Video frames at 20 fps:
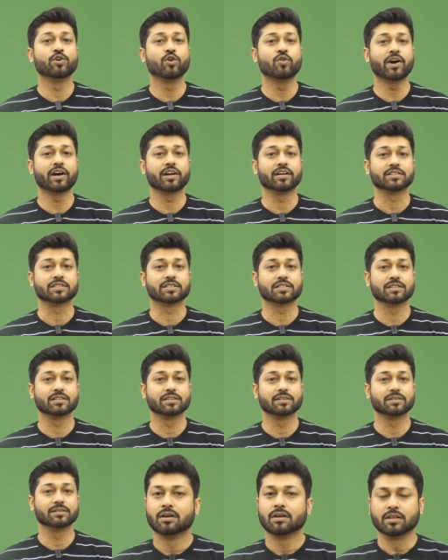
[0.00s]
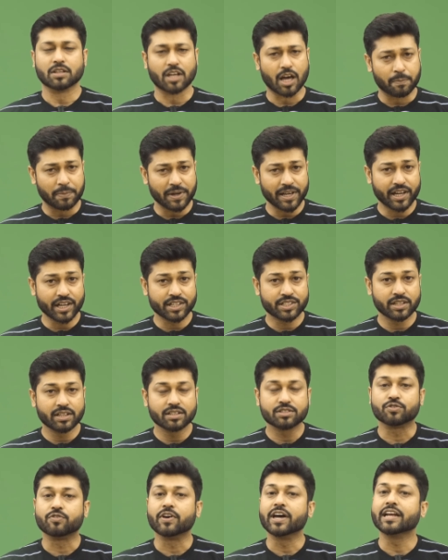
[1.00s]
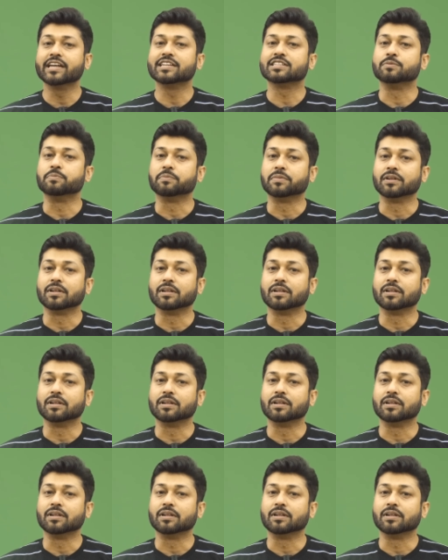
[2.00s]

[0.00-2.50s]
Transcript: Virus? The application is very simple.